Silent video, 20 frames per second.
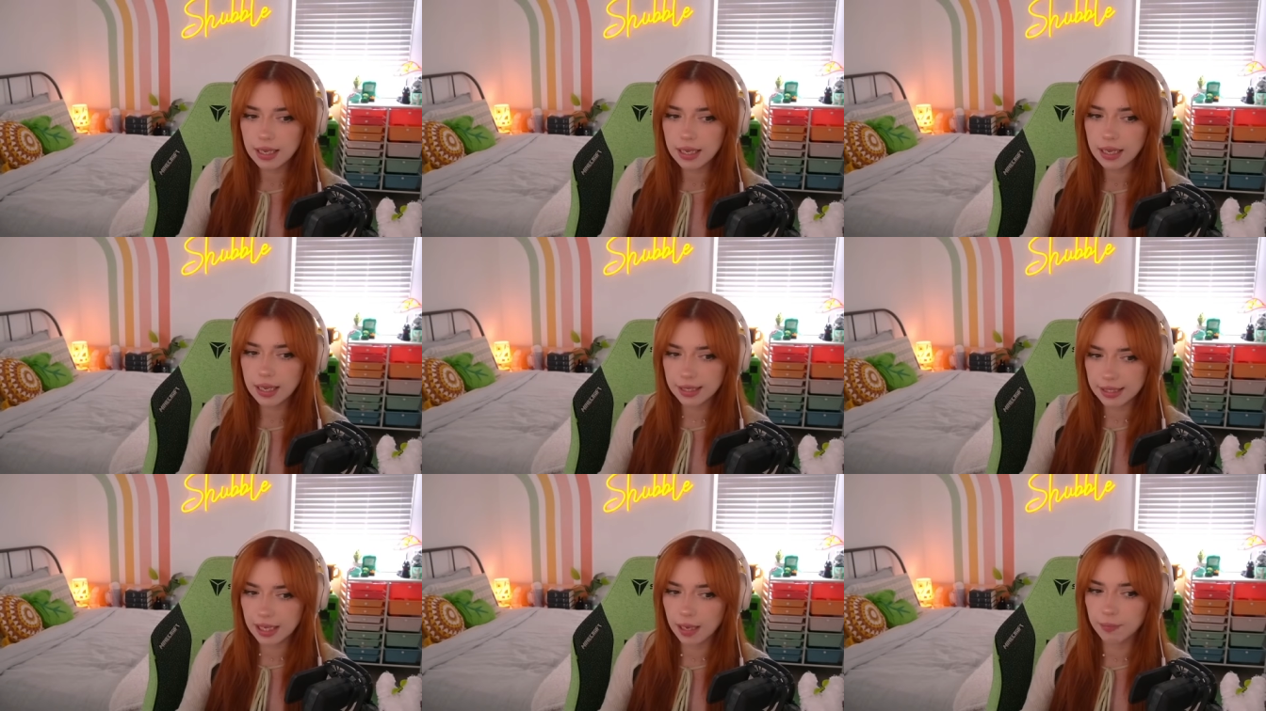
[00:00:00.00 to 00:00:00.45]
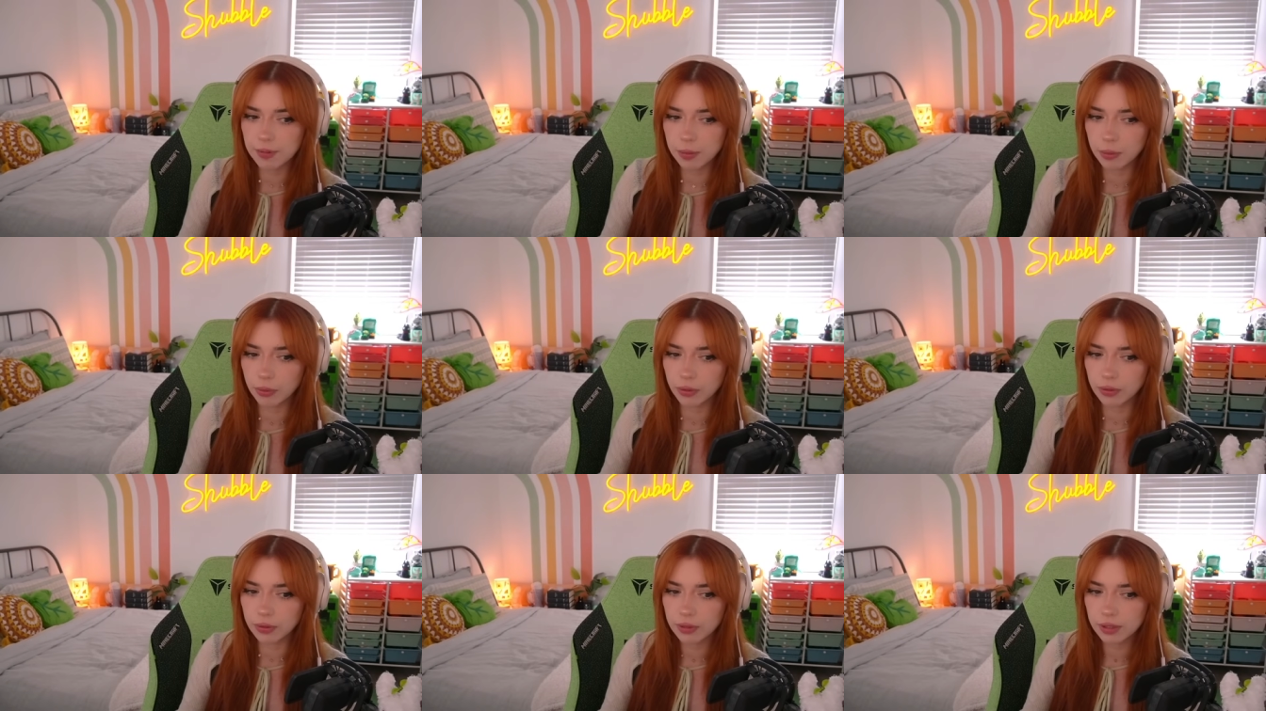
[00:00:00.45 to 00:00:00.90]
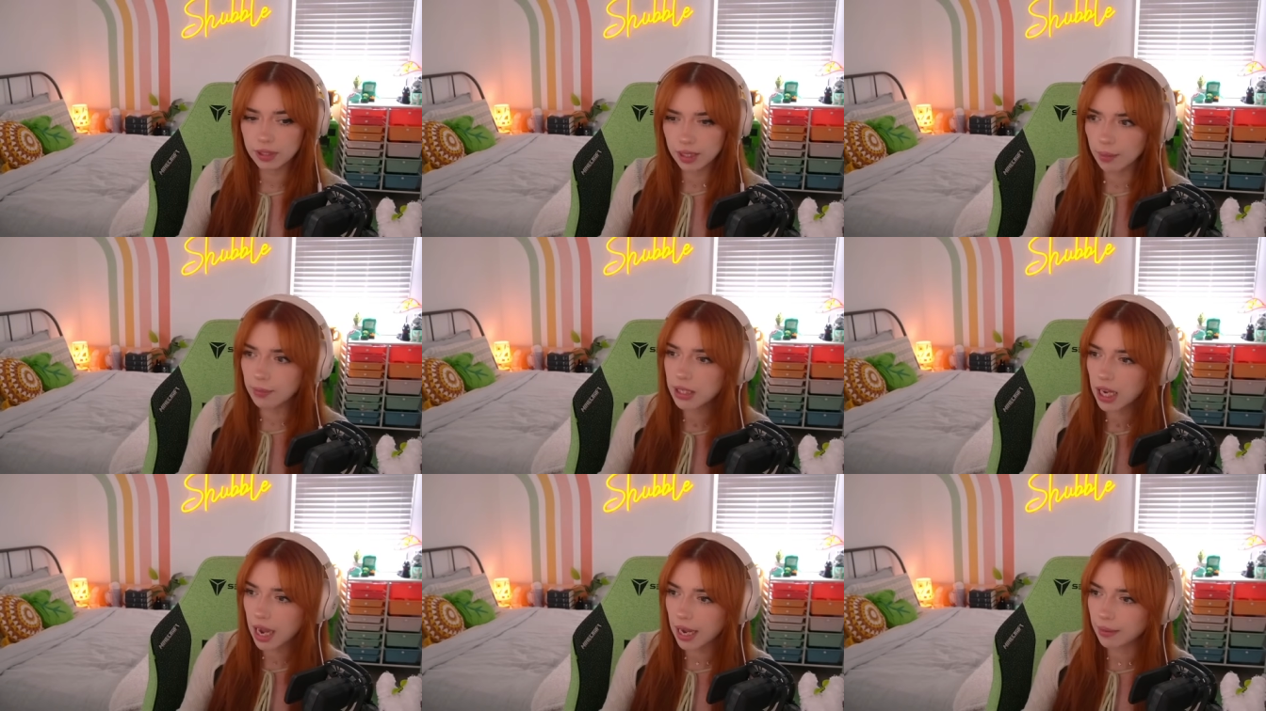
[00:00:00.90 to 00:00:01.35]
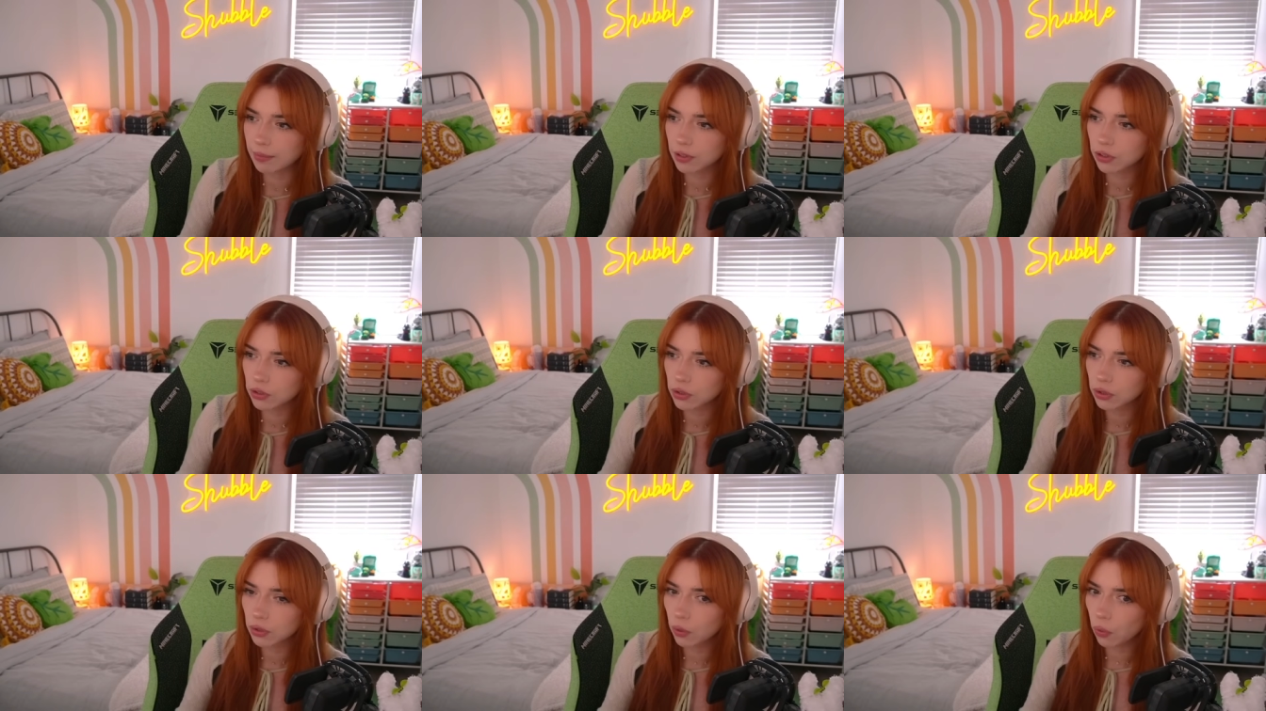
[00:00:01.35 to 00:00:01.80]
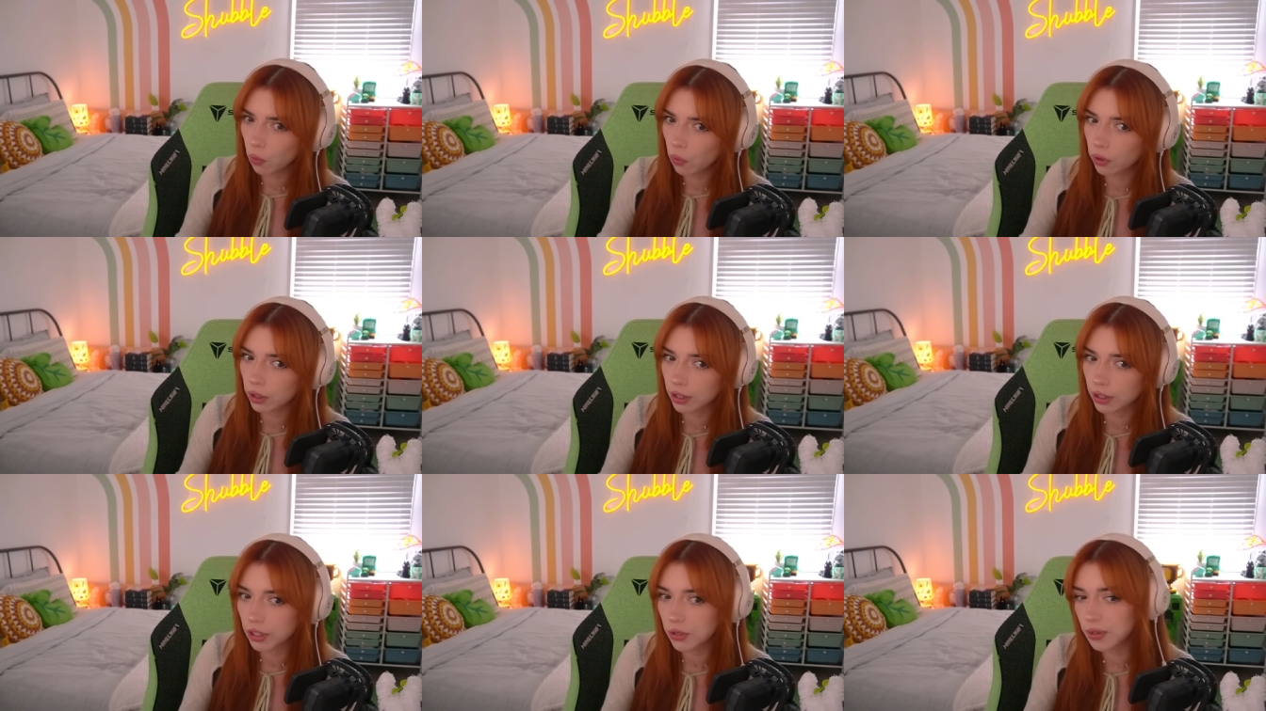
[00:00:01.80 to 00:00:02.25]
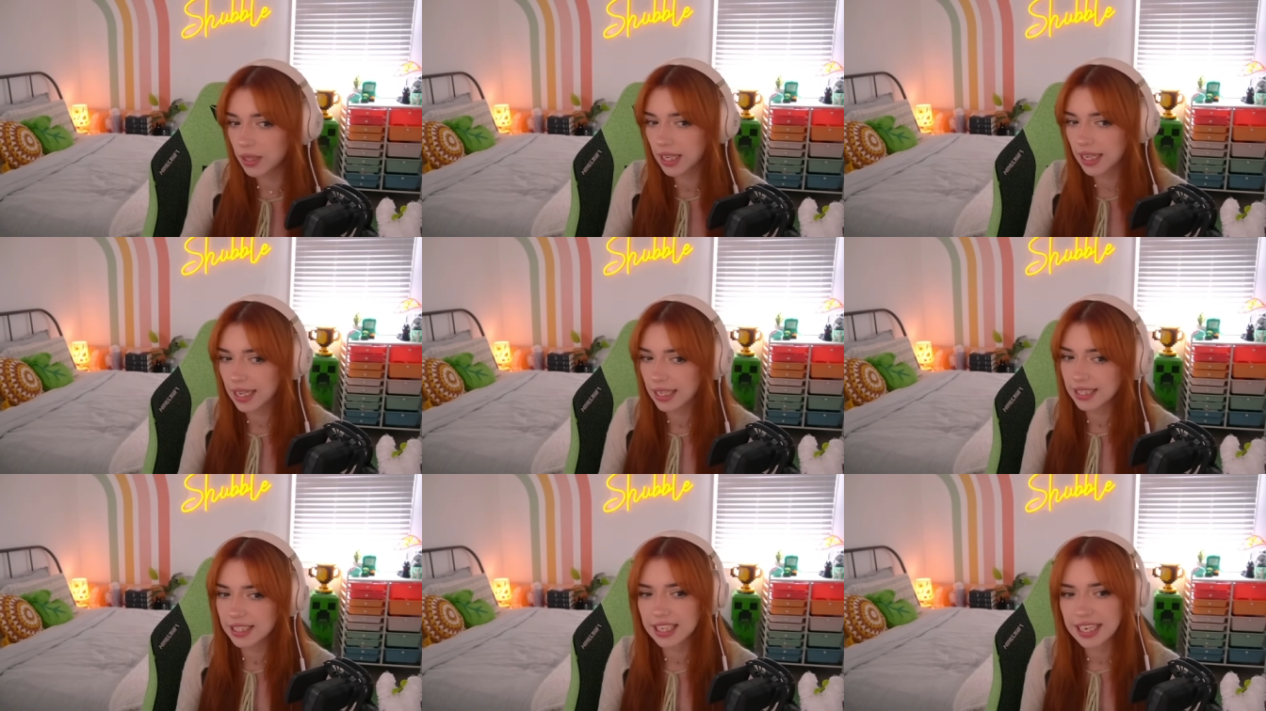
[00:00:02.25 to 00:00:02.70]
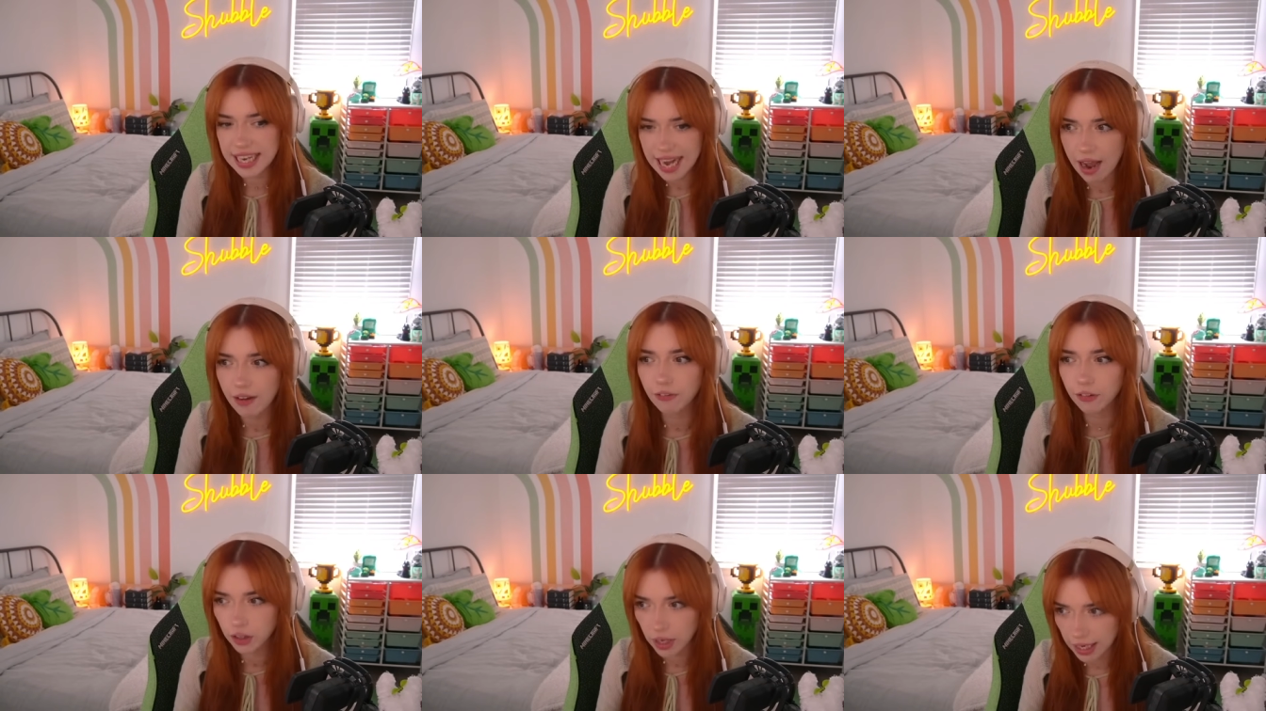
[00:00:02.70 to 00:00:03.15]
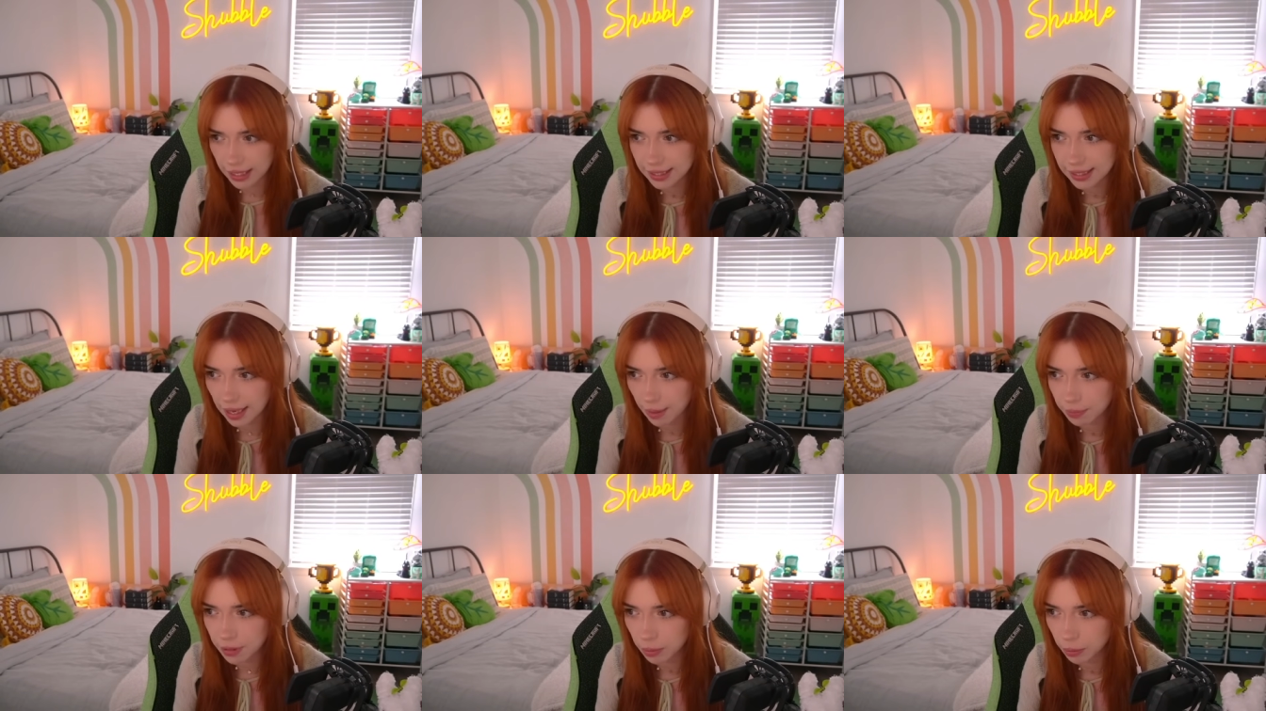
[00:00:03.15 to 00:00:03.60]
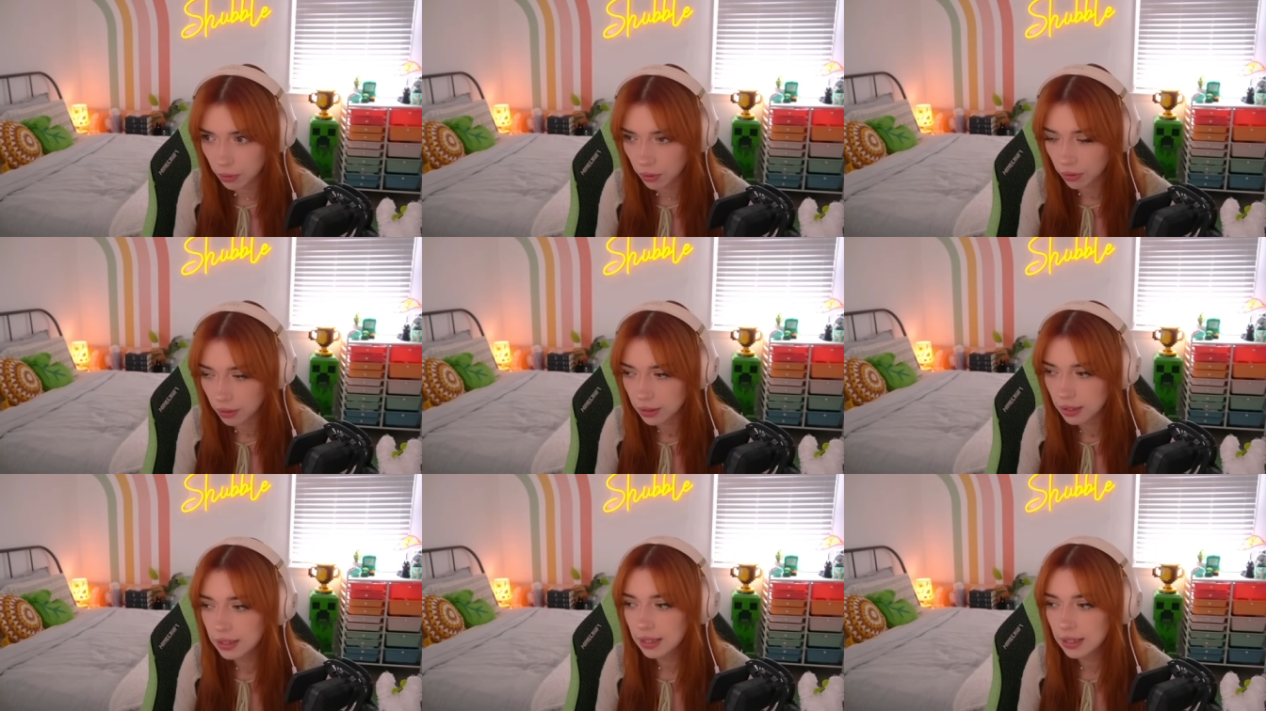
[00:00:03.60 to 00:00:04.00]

acceptable sometimes, or you think it's never acceptable.